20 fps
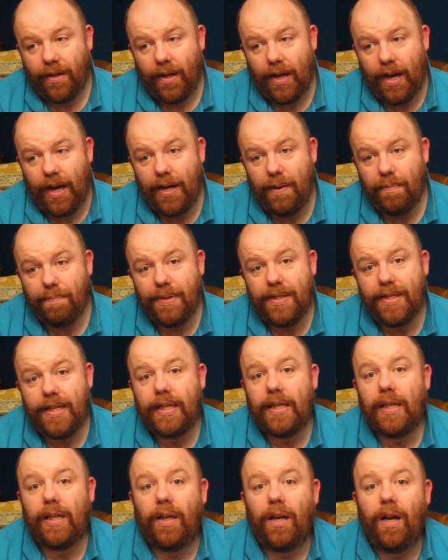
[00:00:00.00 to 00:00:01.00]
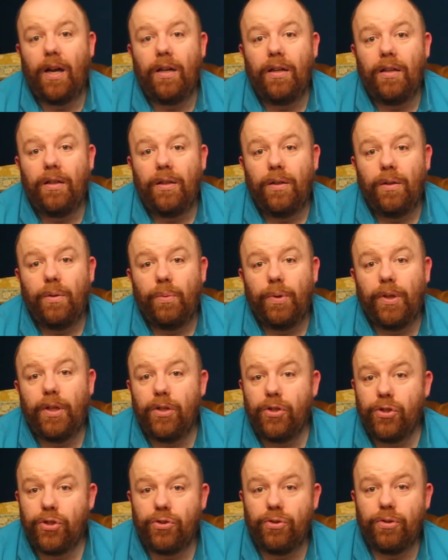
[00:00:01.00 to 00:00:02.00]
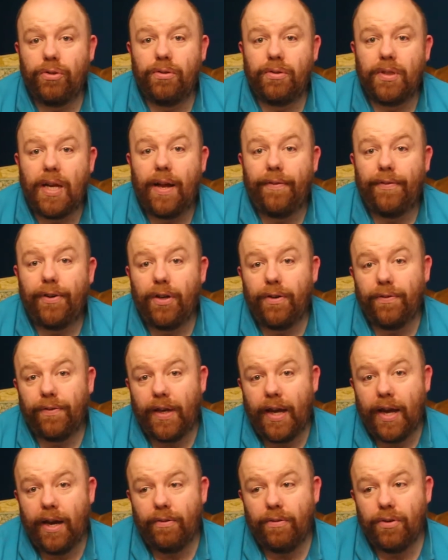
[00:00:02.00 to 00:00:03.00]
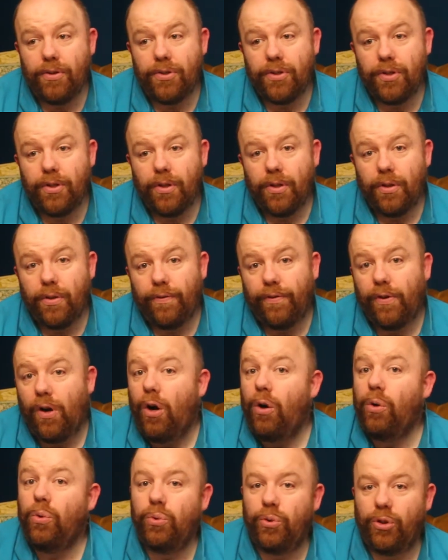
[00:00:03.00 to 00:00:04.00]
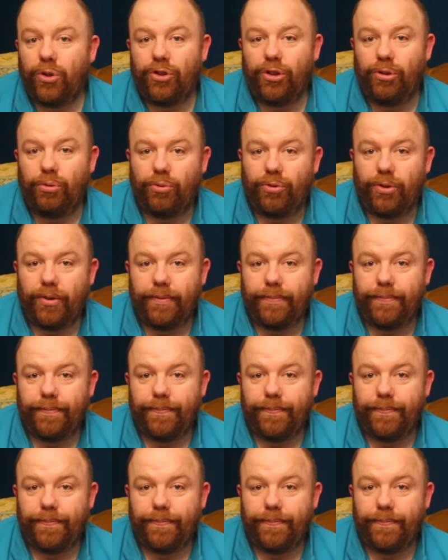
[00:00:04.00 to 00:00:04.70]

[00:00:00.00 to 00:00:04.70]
And in particular, we're going to struggle to have enough carers for older children.